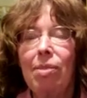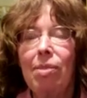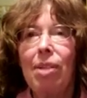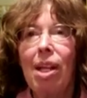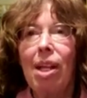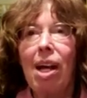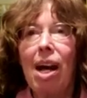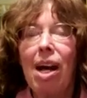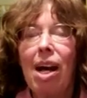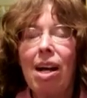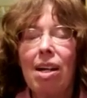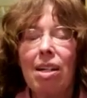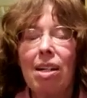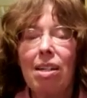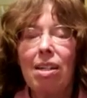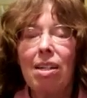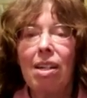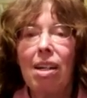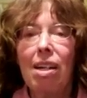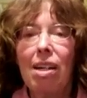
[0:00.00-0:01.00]

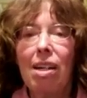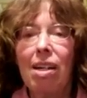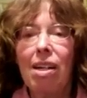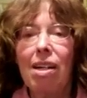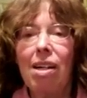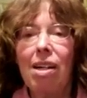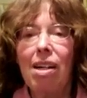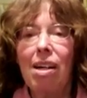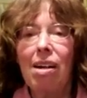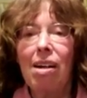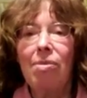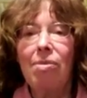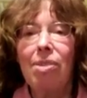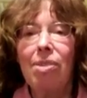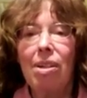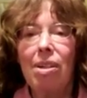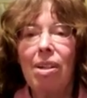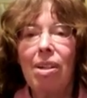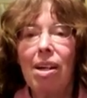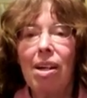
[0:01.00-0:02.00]
Hachna'ah,
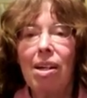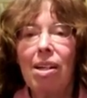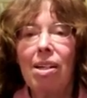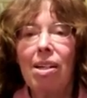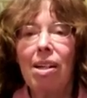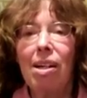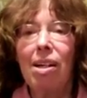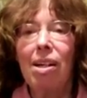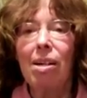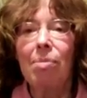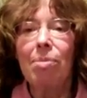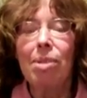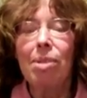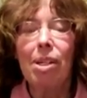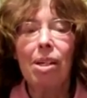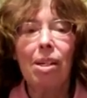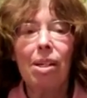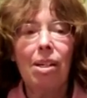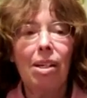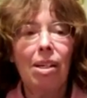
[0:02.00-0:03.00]
Havdalah, and
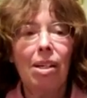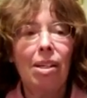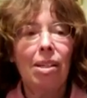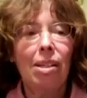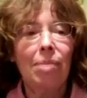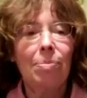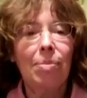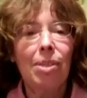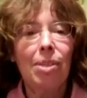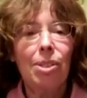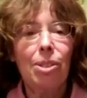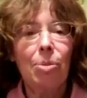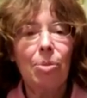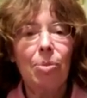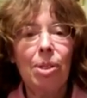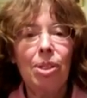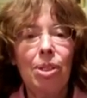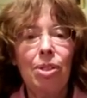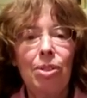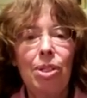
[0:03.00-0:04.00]
Hamtakah. So what
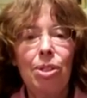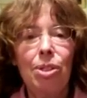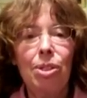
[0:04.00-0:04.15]
do these